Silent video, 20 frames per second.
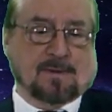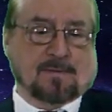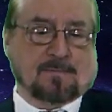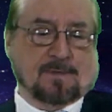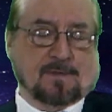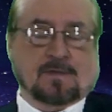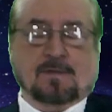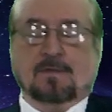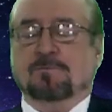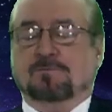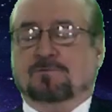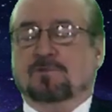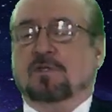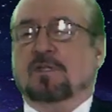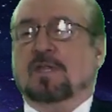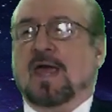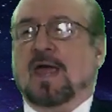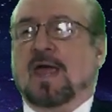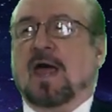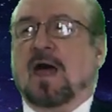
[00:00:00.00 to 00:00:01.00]
the, to
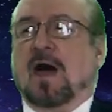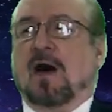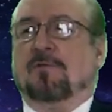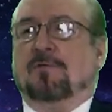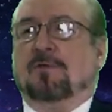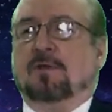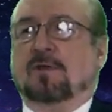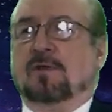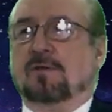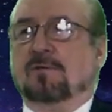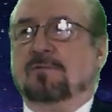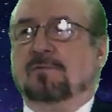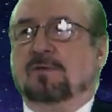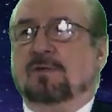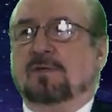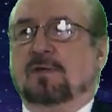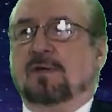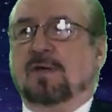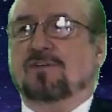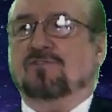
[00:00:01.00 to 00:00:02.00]
lay out the,
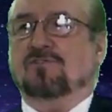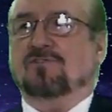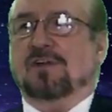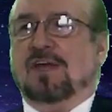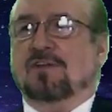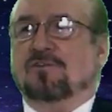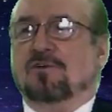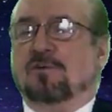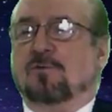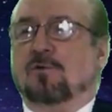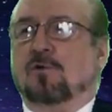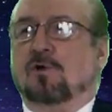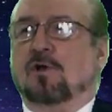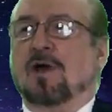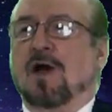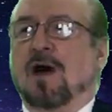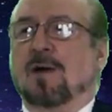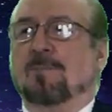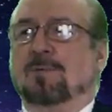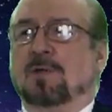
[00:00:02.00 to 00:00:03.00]
the extensive or
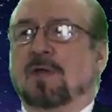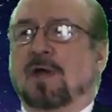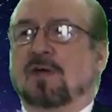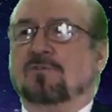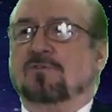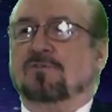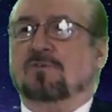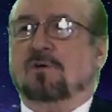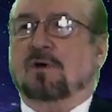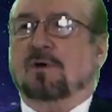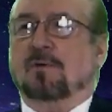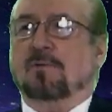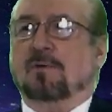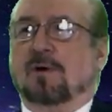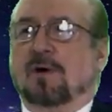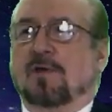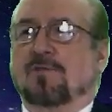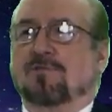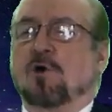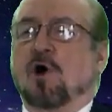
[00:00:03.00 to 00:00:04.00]
complex uh,
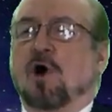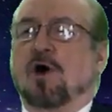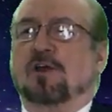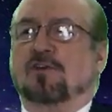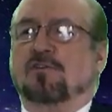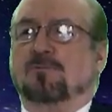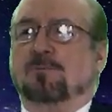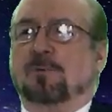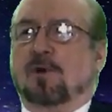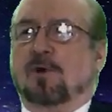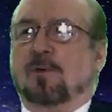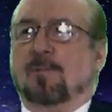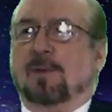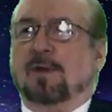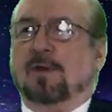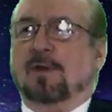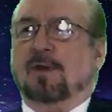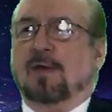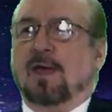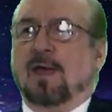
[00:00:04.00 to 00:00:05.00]
uh thought
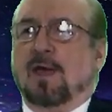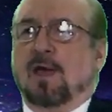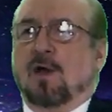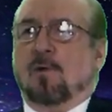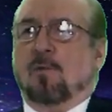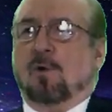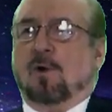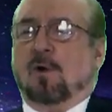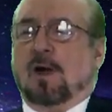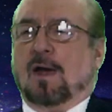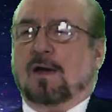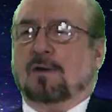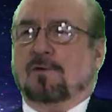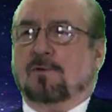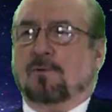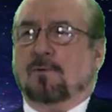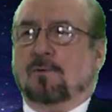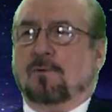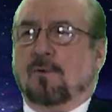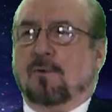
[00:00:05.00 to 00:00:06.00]
experiment where I do